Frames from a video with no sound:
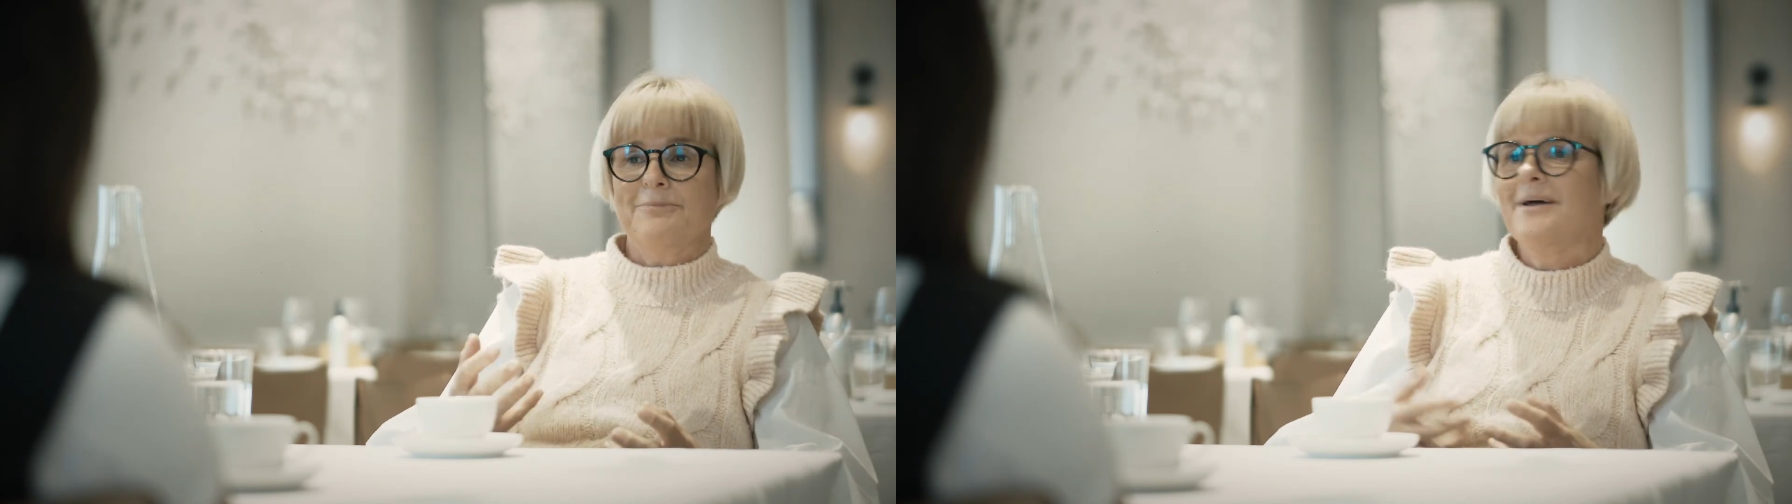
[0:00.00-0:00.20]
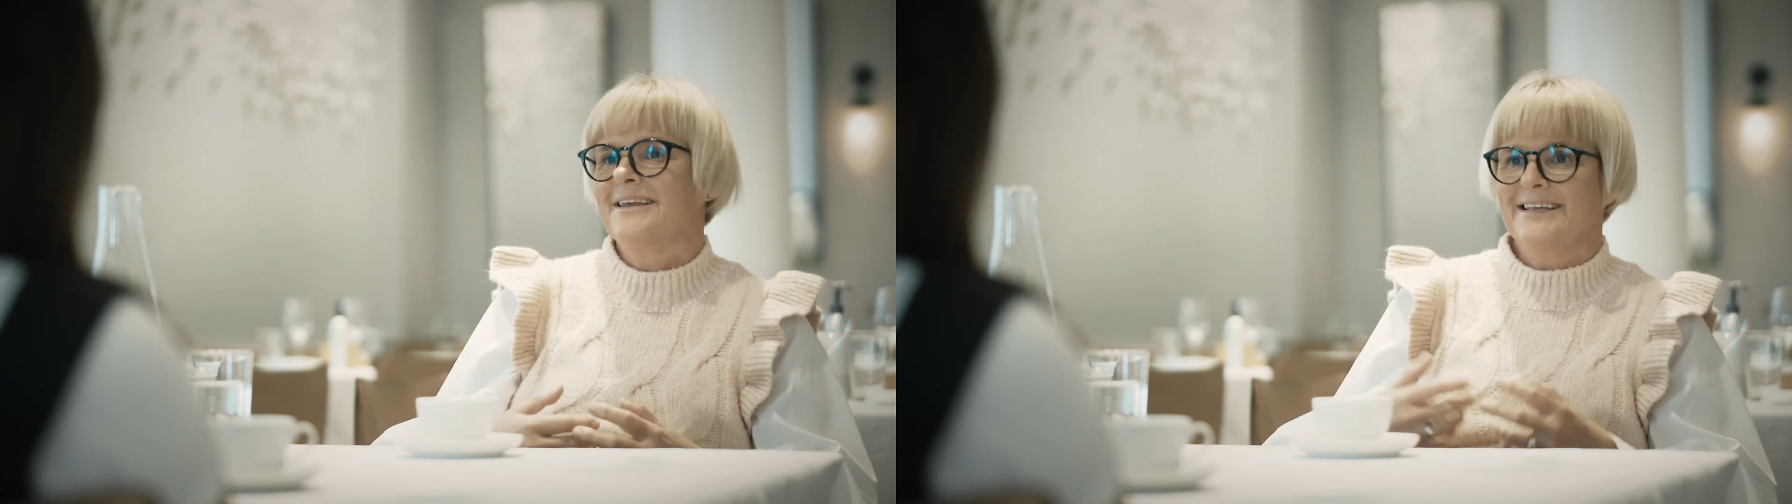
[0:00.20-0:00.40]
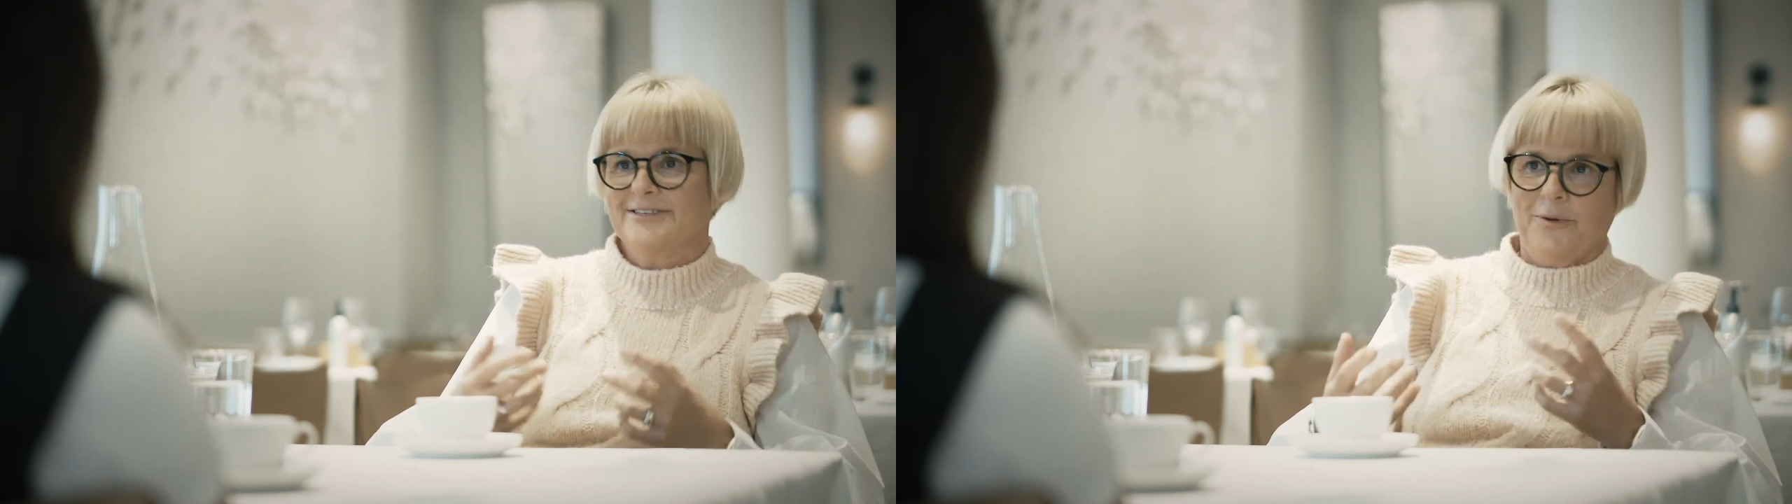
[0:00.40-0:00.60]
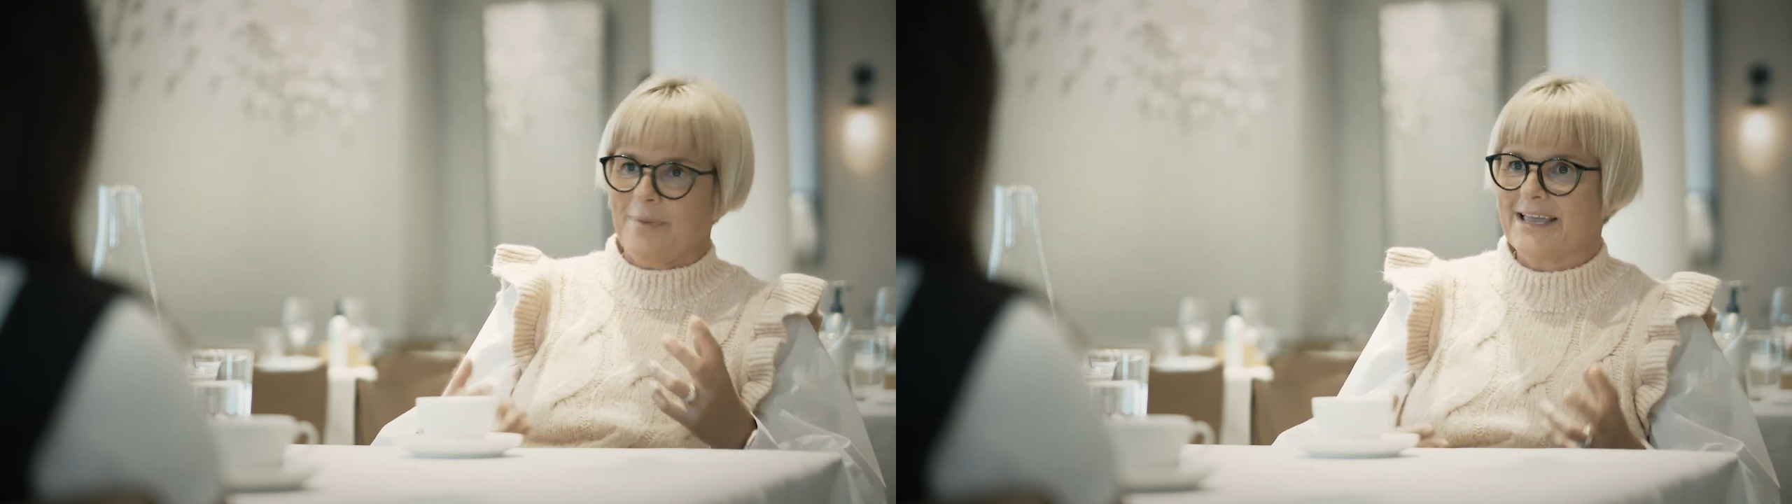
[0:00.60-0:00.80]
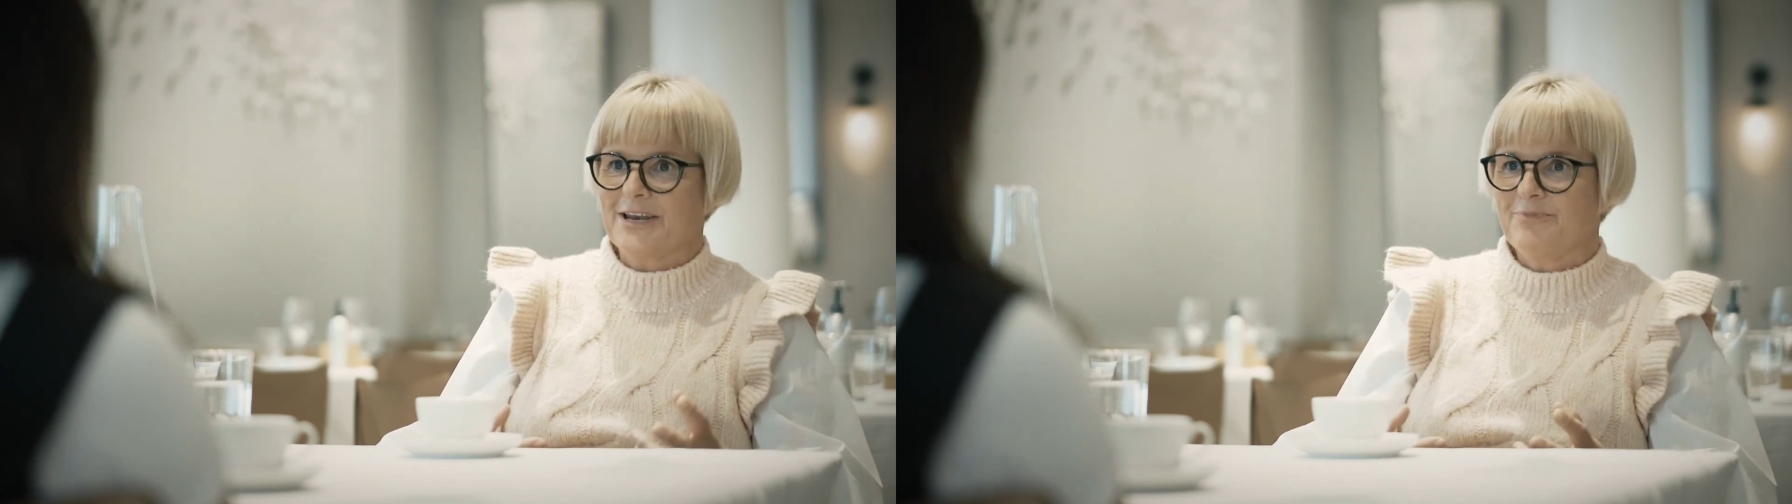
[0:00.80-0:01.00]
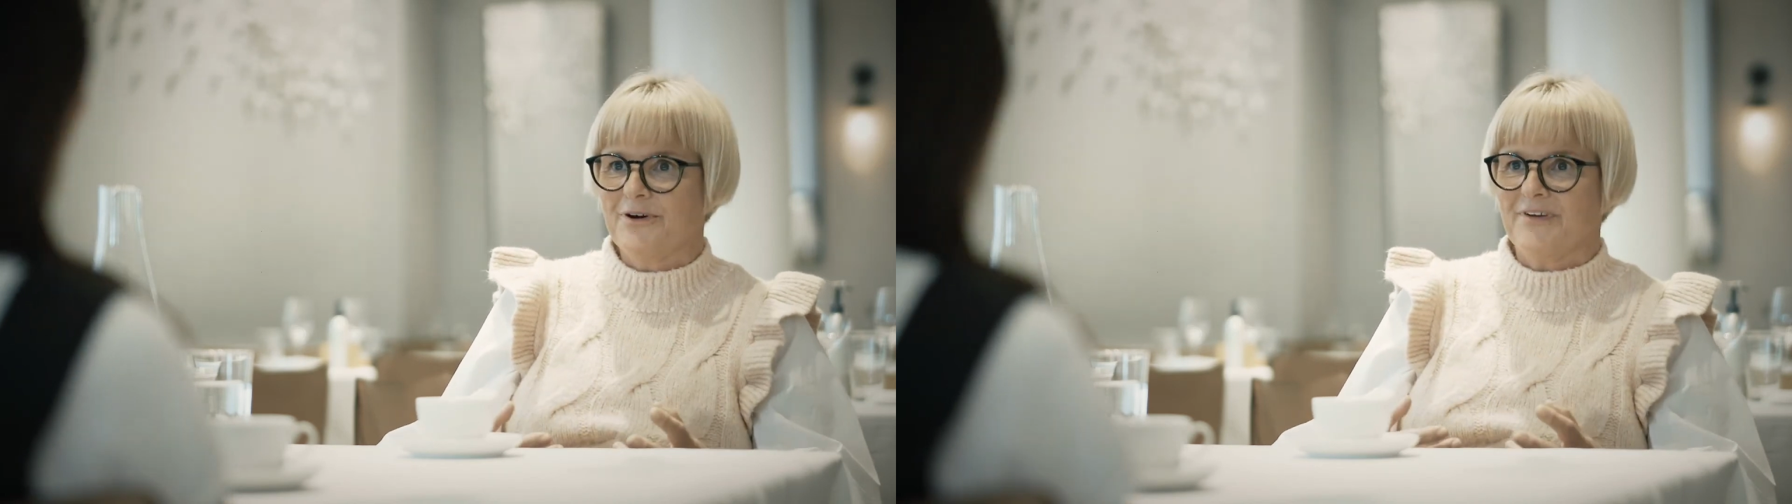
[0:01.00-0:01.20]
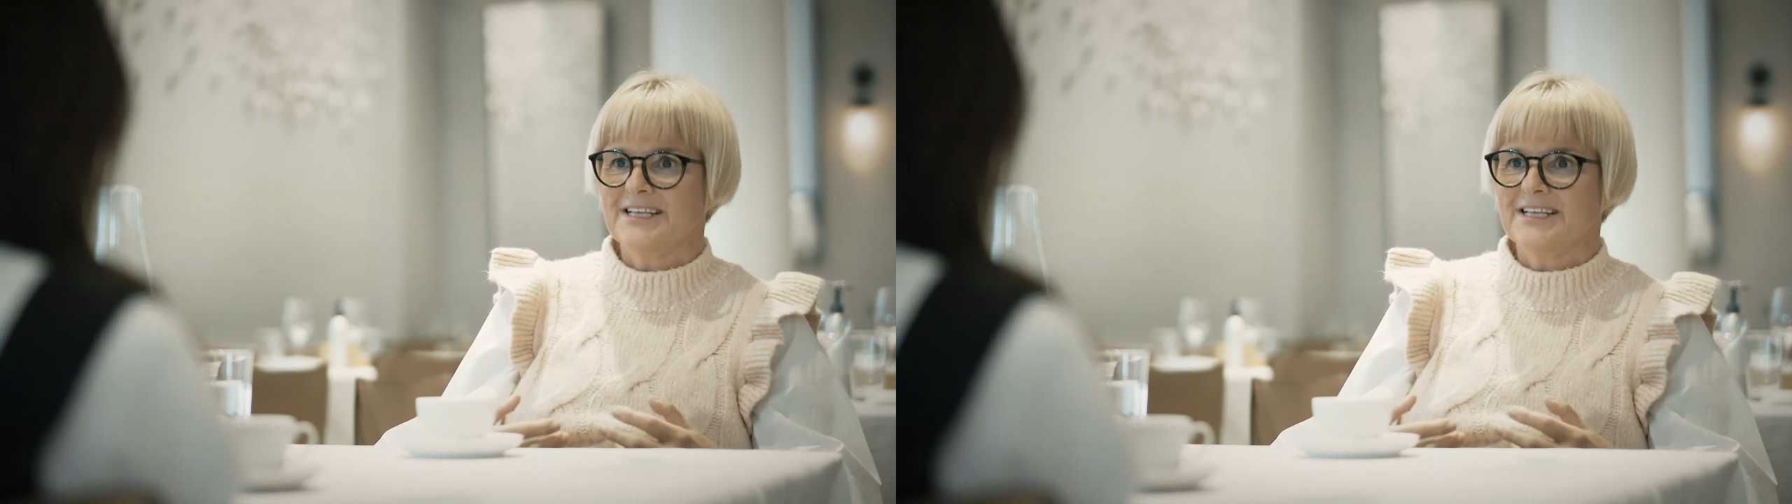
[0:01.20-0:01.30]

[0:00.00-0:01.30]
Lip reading: money, is it, or making a profit.